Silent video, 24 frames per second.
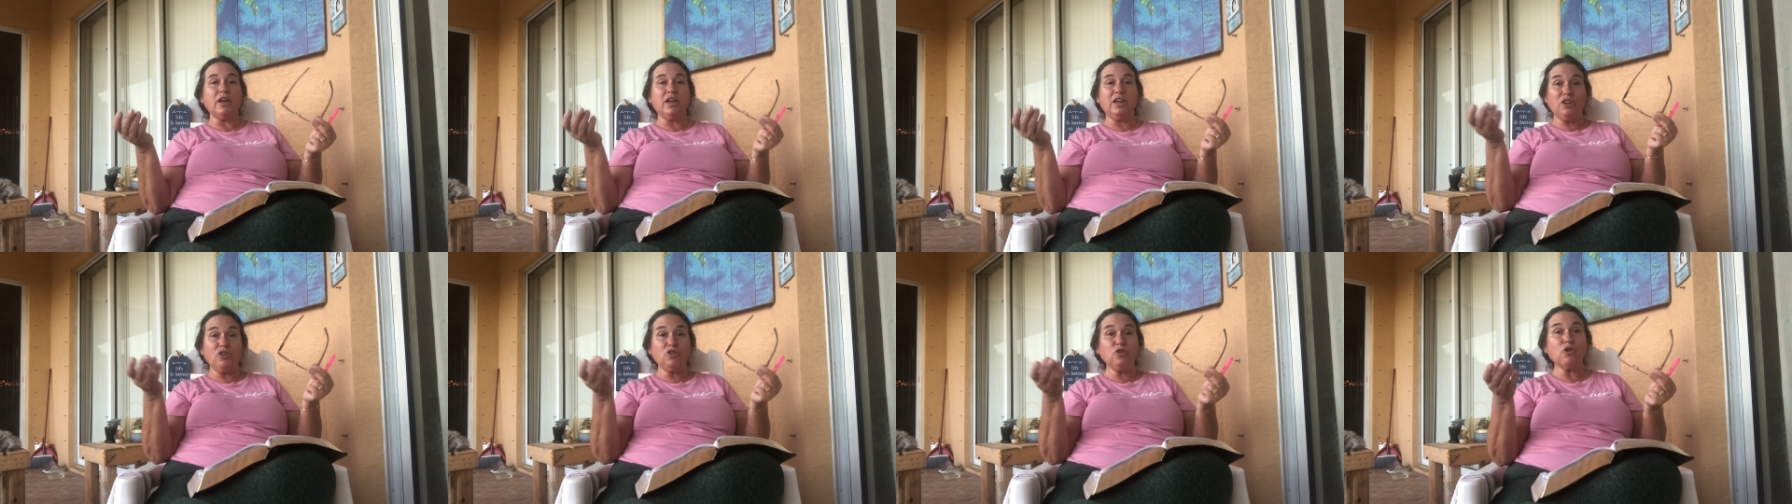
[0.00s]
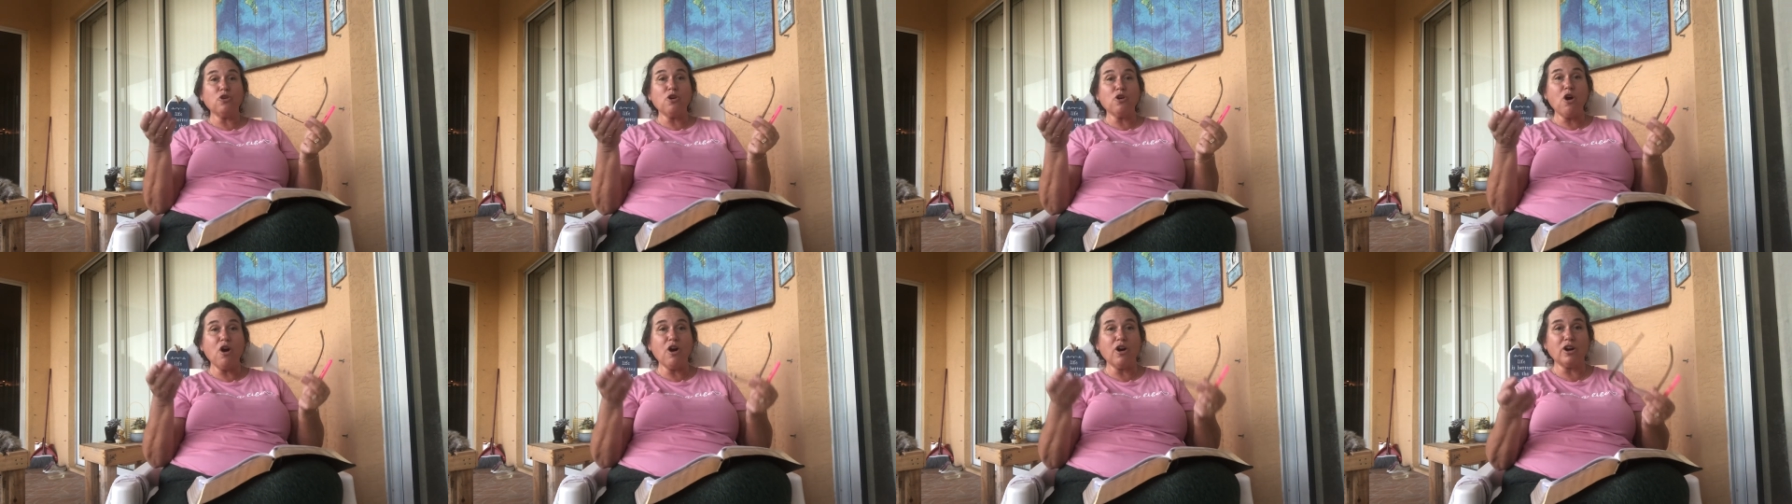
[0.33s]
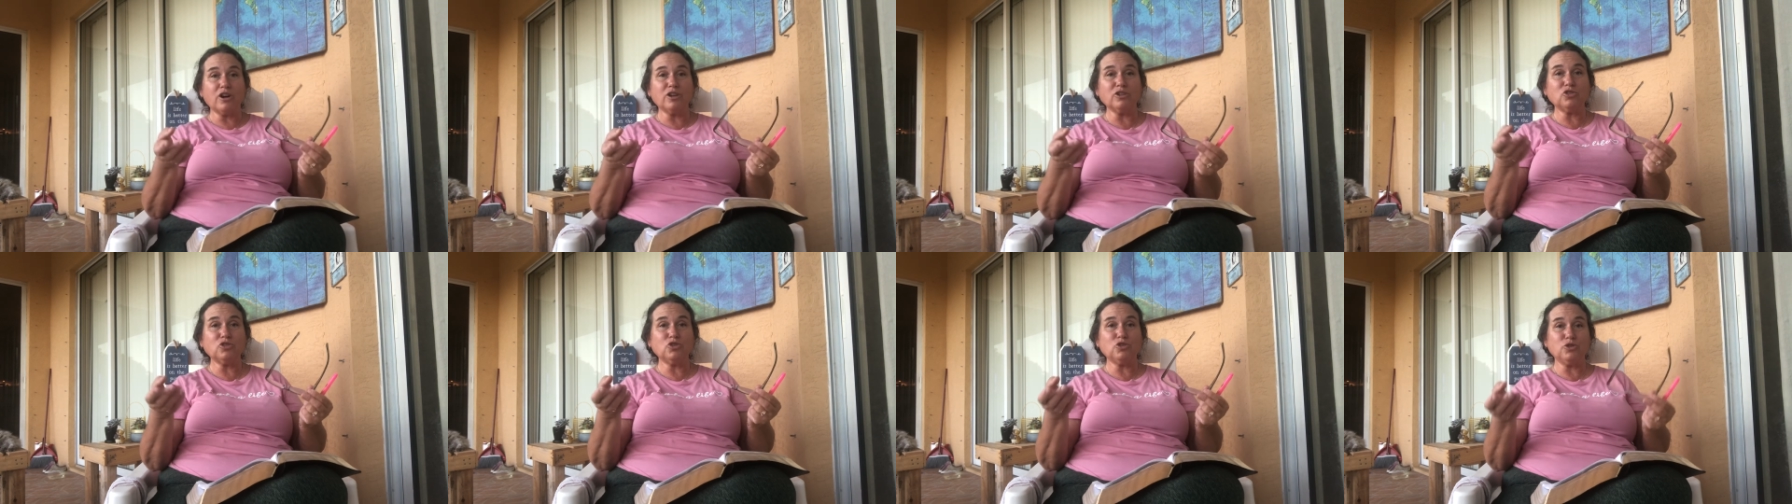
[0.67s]
in your
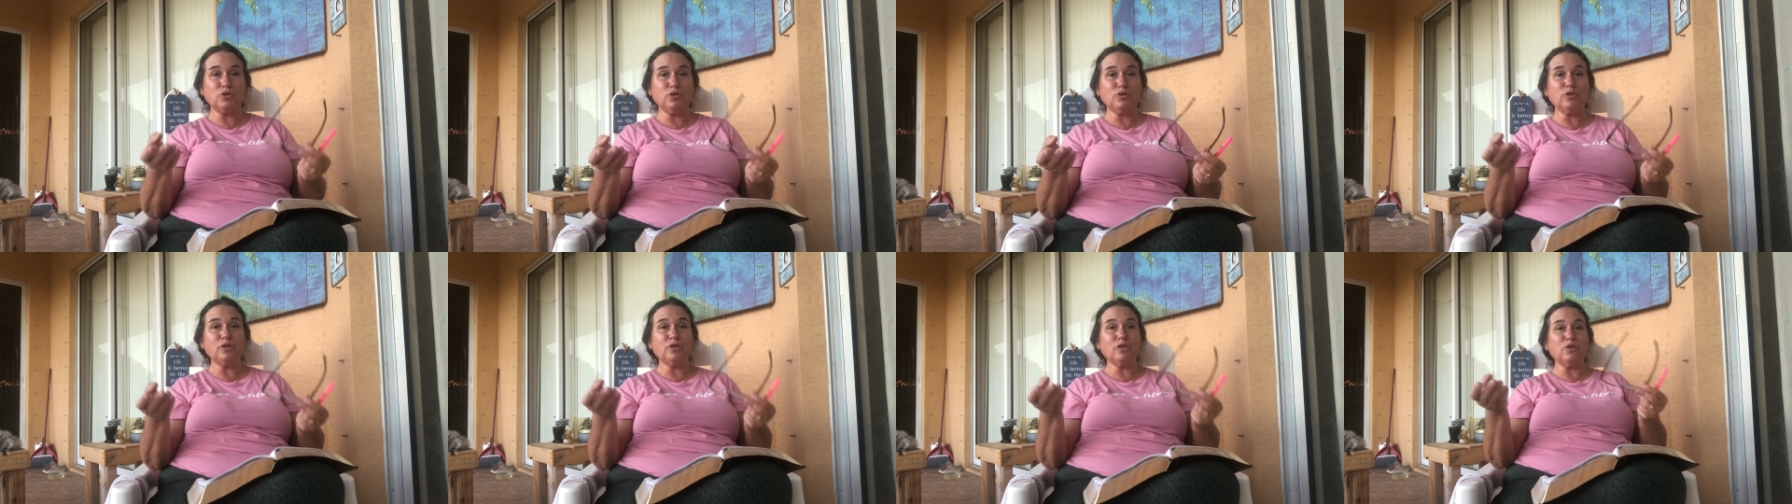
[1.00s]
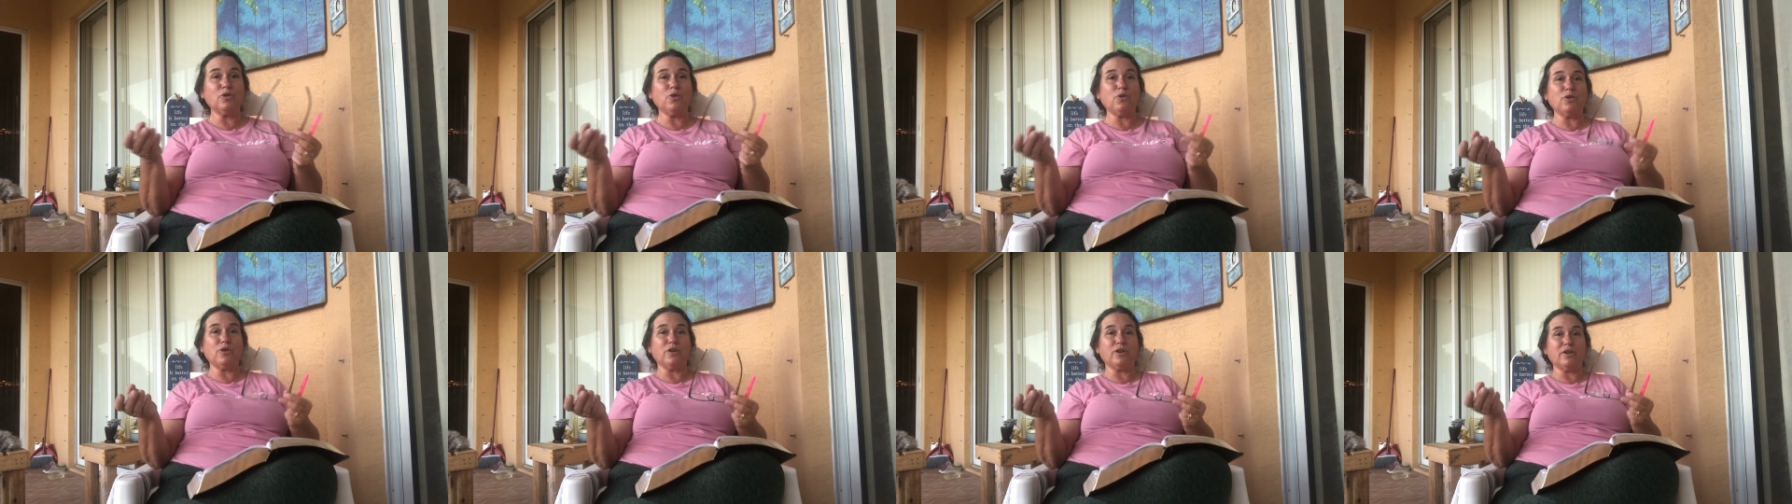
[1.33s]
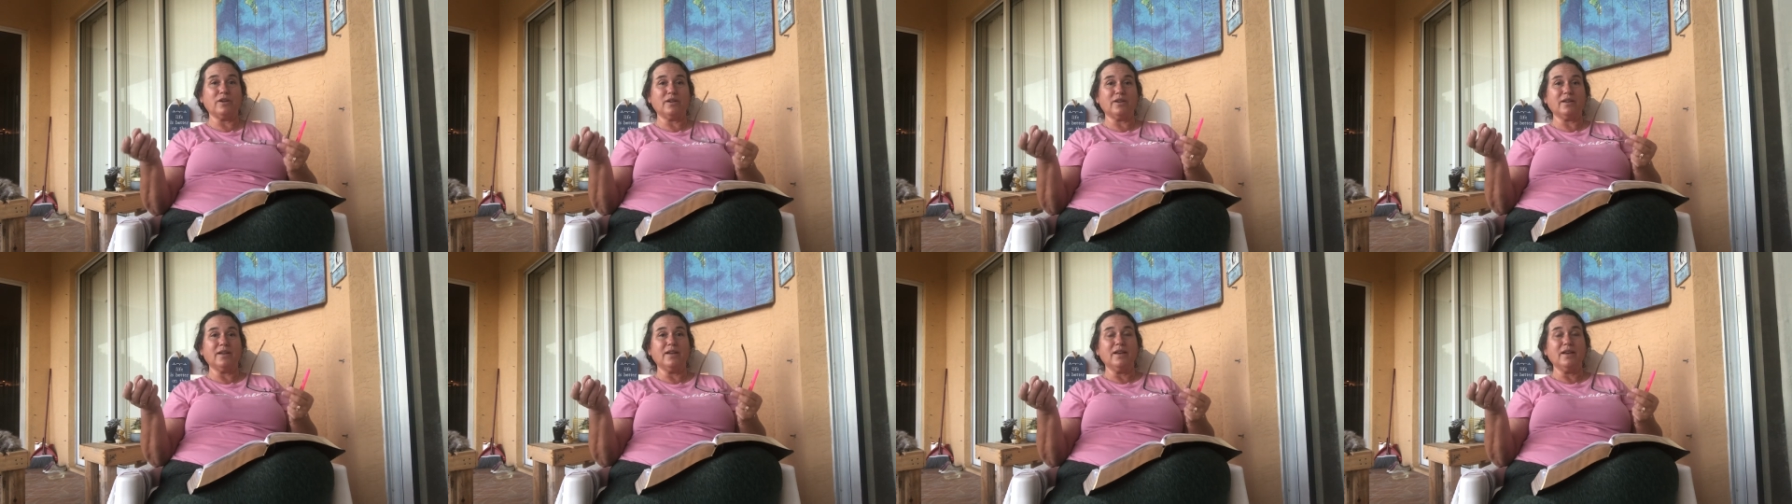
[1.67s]
heart to the Lord.